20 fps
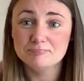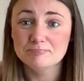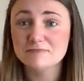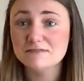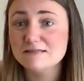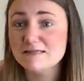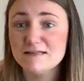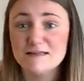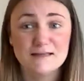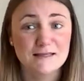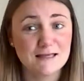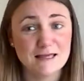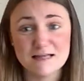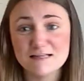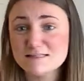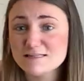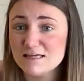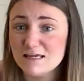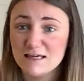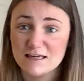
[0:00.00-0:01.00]
didn't get
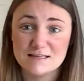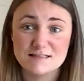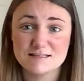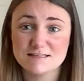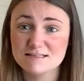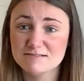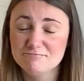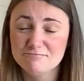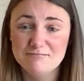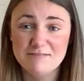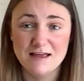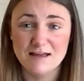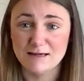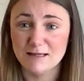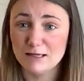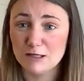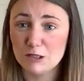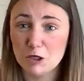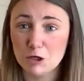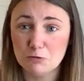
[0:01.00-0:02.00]
to eat
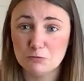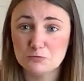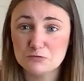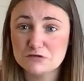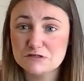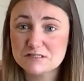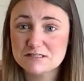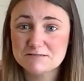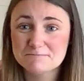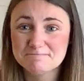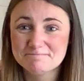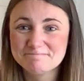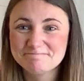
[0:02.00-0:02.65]
any goats.